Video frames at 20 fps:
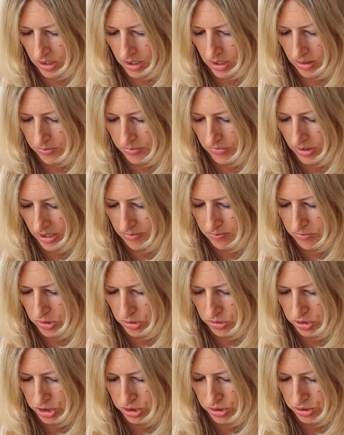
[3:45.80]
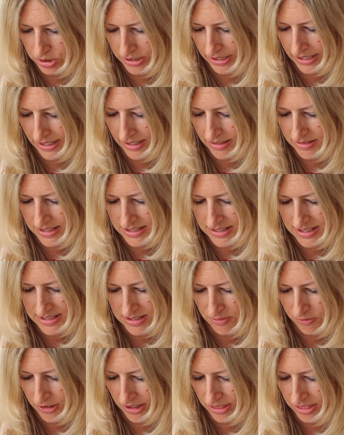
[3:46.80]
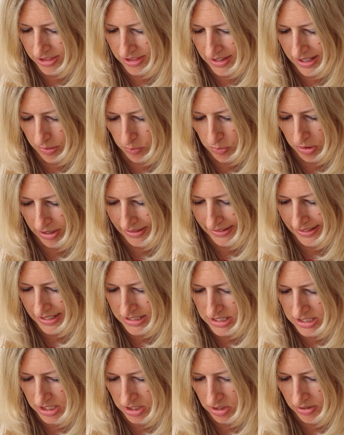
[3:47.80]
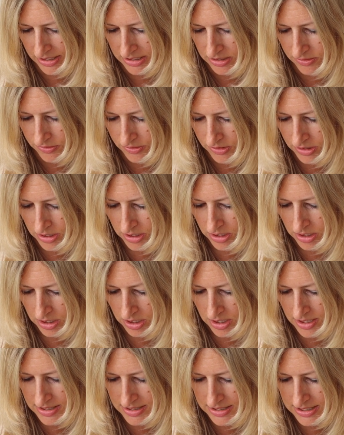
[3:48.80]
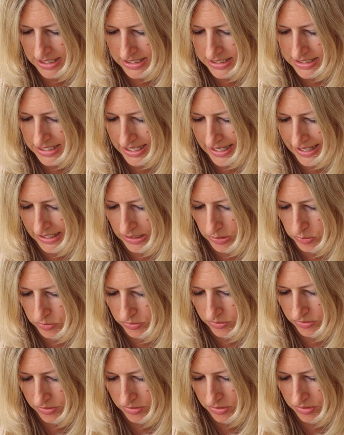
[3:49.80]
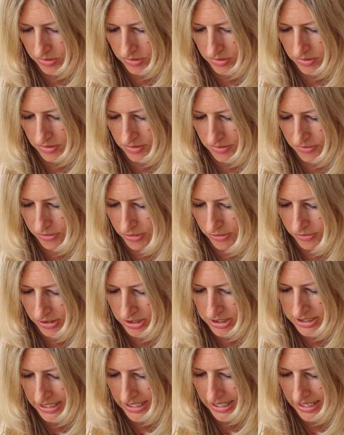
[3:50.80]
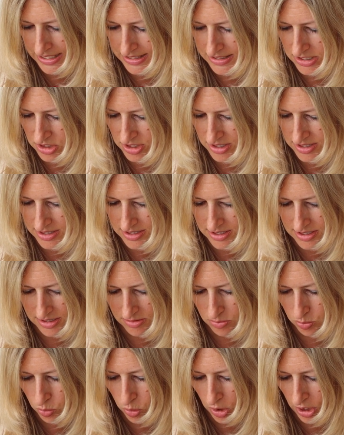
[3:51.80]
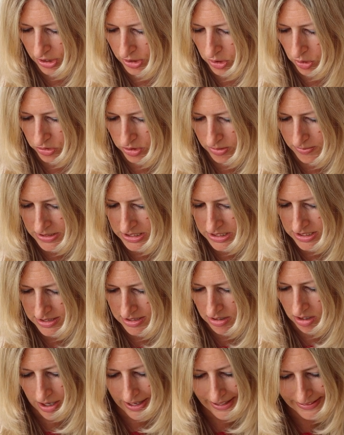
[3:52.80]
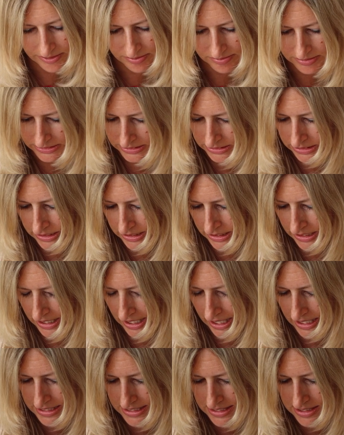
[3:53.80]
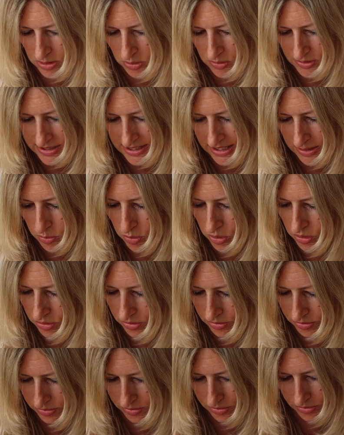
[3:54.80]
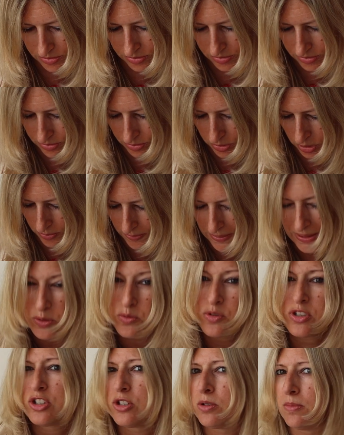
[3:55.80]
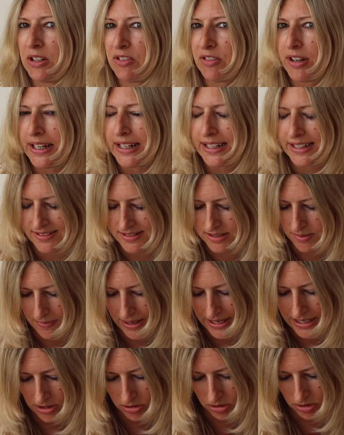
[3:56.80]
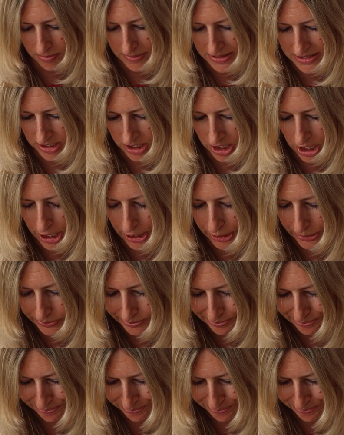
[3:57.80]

I'm not sure yet. This is the fun thing where I get to kind of sit down for a few days and just work on them and design and sort of see what appeals to me really as I make them, as I go.